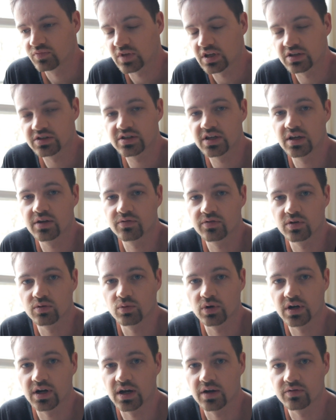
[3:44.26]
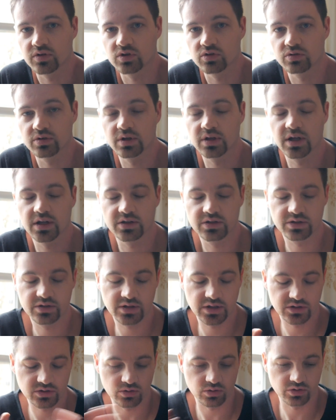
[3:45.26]
safe and what have you. That's
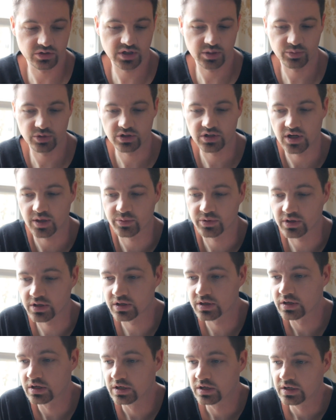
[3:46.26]
a whole separate topic.